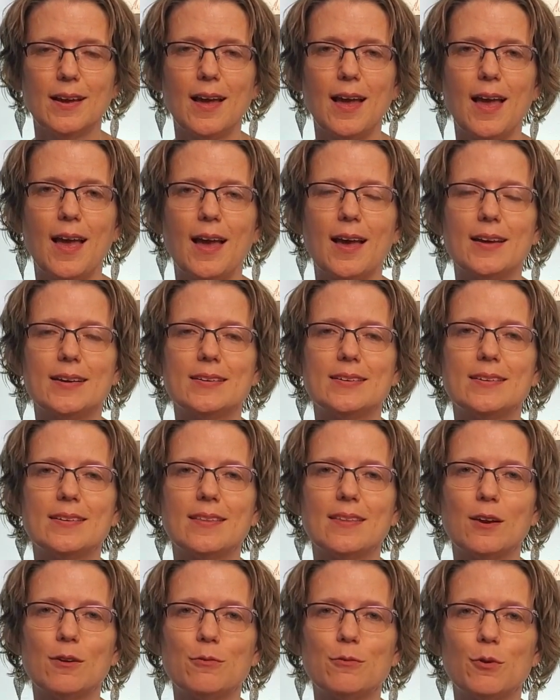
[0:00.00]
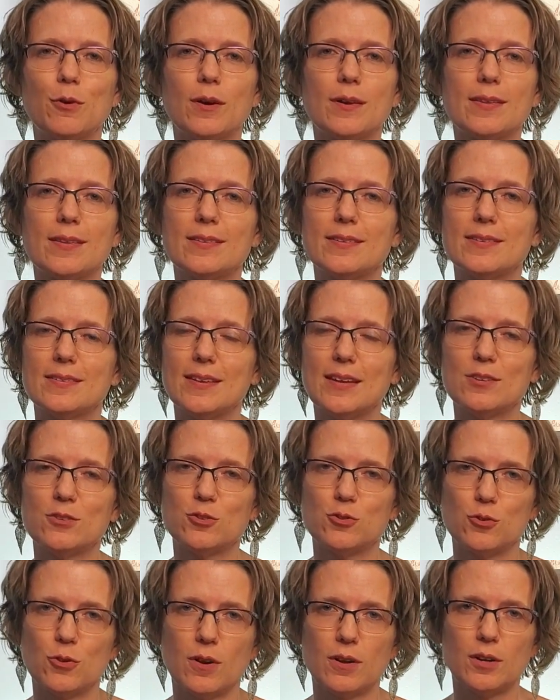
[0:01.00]
and therefore this is a
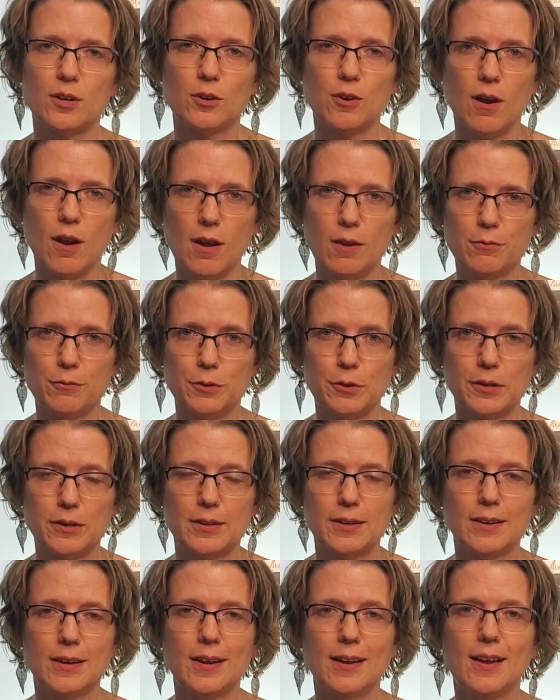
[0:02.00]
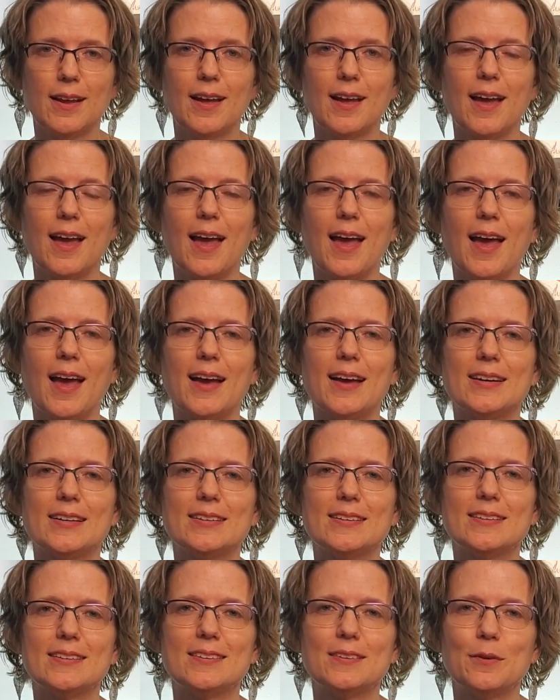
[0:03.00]
stronger offer.
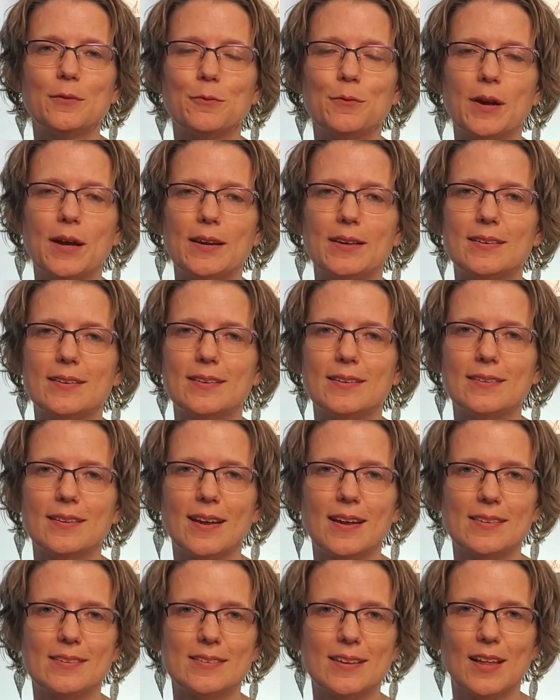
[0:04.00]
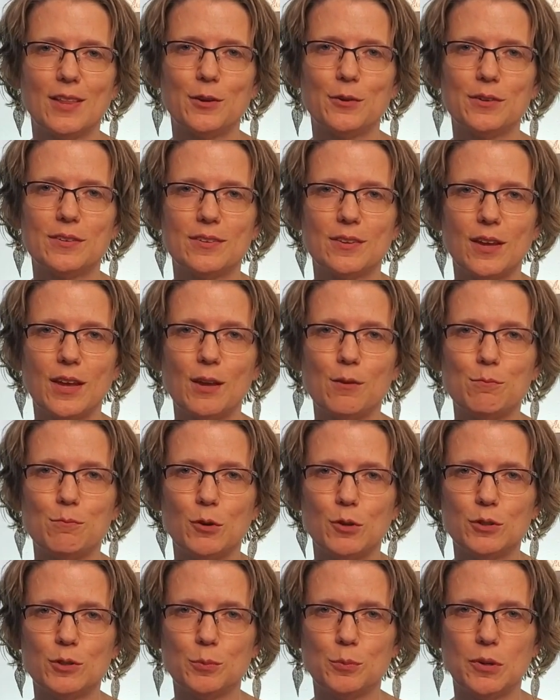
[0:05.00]
And when a seller is looking at
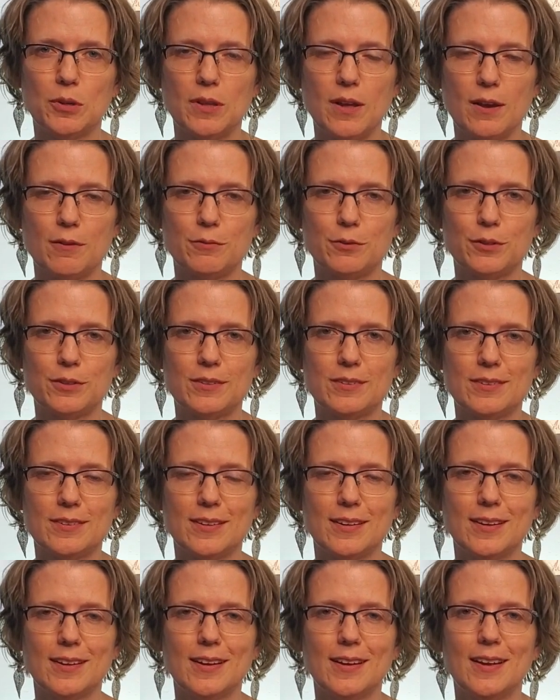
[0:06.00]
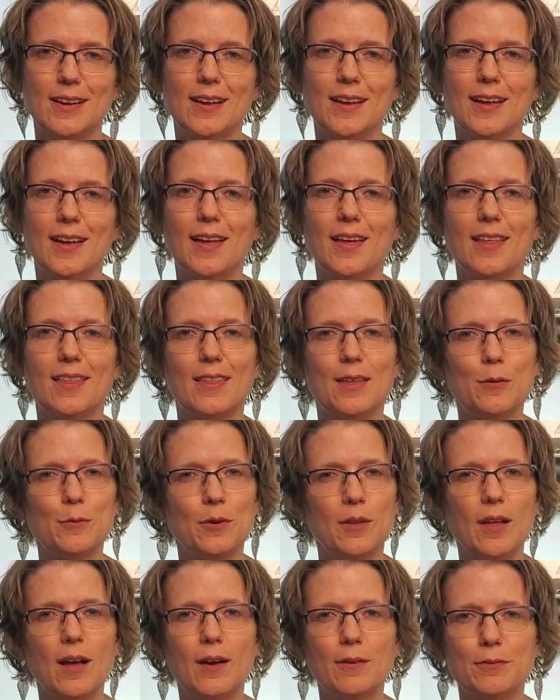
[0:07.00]
multiple offers, they
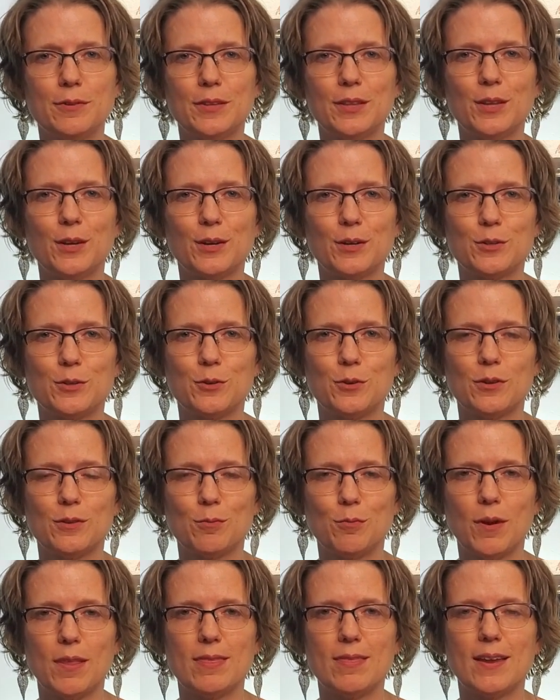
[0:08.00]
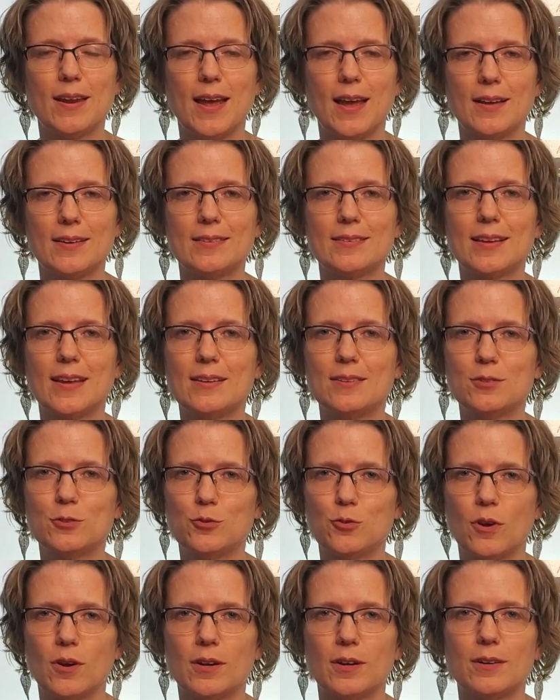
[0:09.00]
will often look towards one that has a
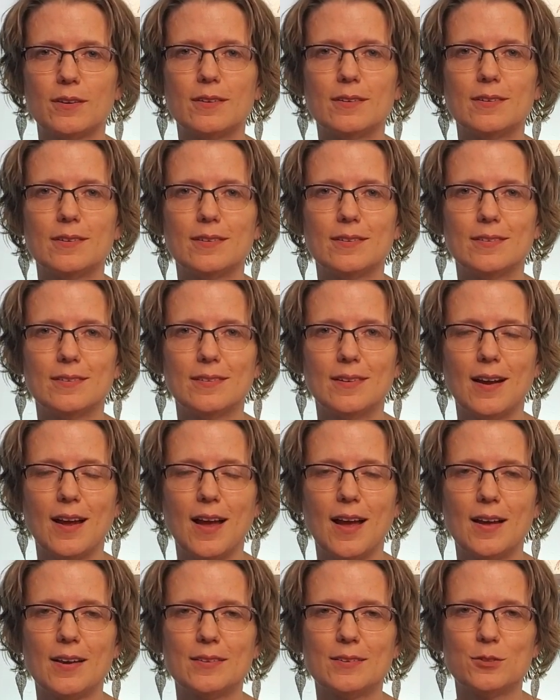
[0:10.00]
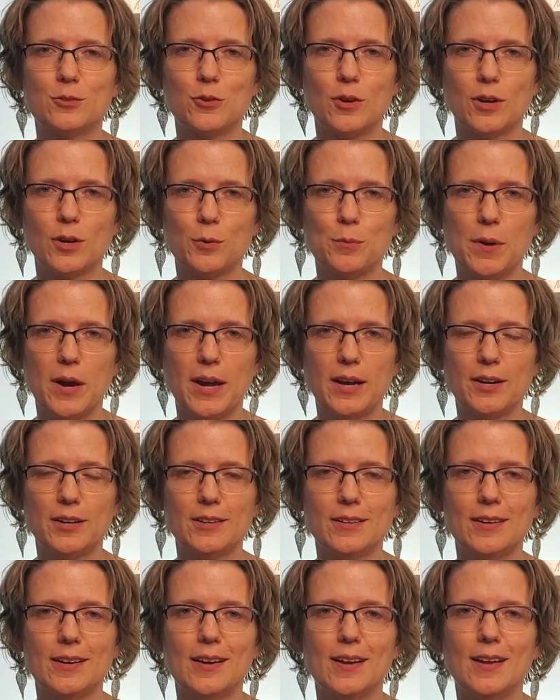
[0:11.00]
stronger buyer